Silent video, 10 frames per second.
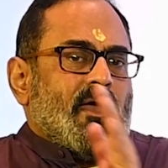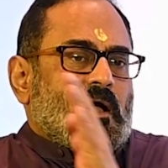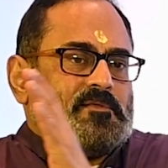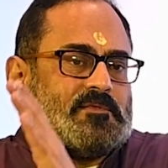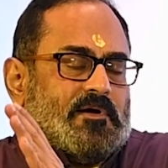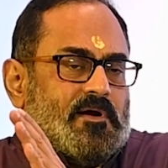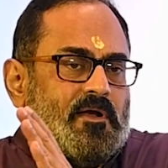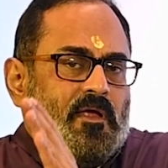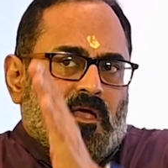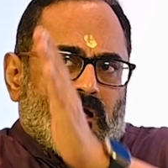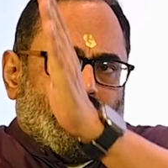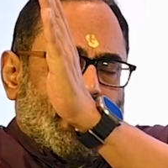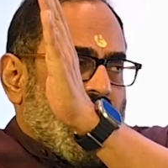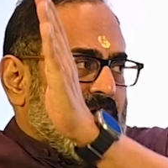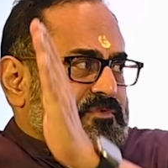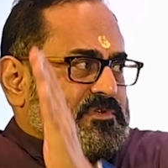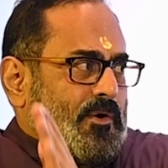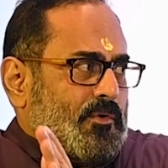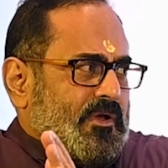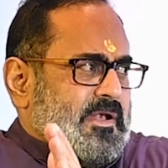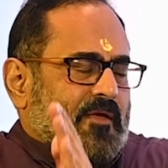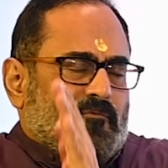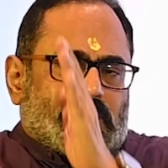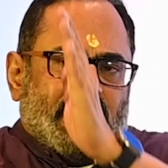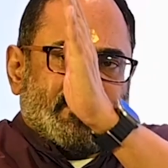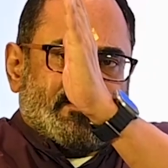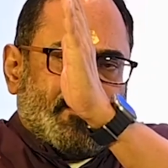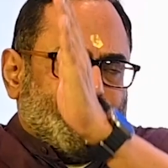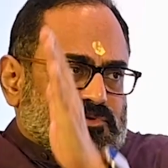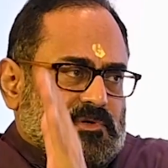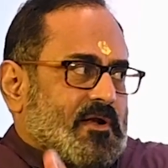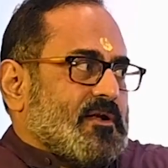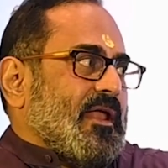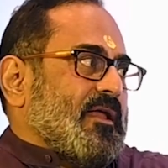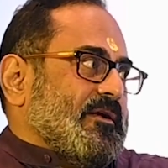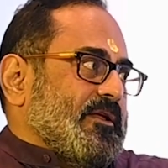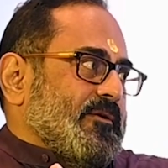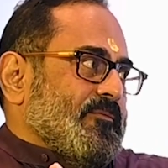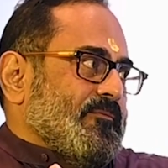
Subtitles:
and third, carves out with exceptional clarity